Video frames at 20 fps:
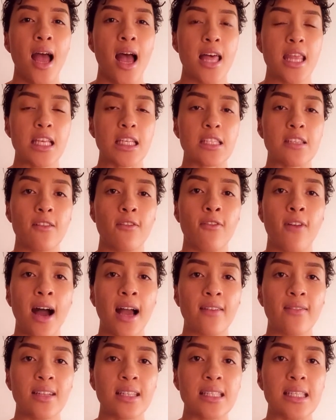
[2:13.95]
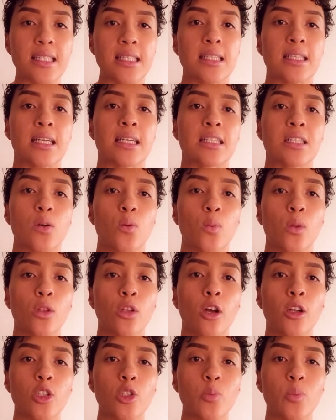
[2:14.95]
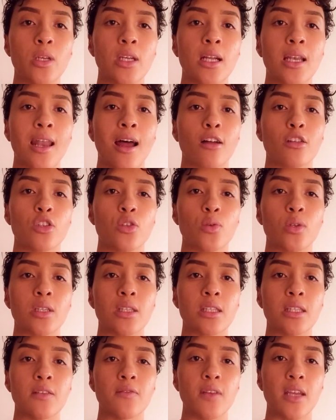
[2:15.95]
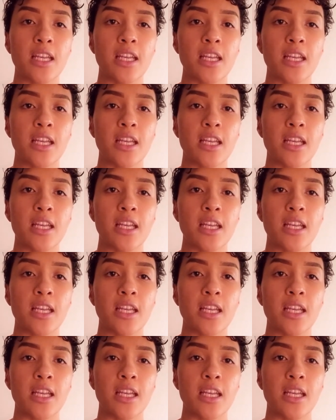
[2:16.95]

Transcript: and the surviving testator will not be allowed to receive